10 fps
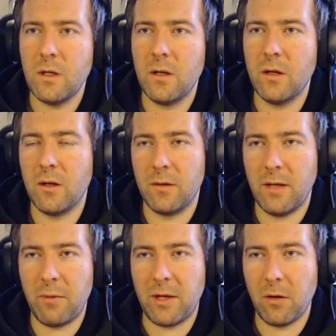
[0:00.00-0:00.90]

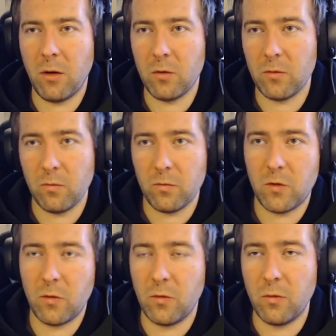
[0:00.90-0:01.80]
Now we can
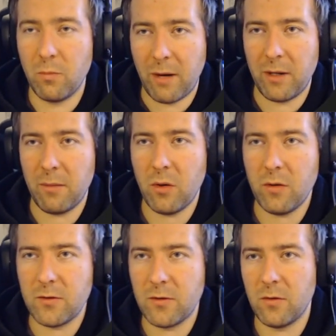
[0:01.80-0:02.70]
also do bounding
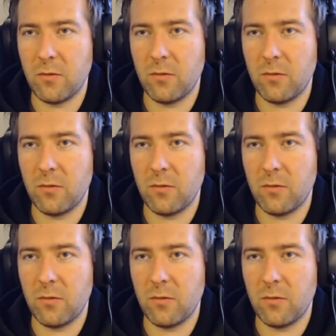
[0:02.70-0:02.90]
box. So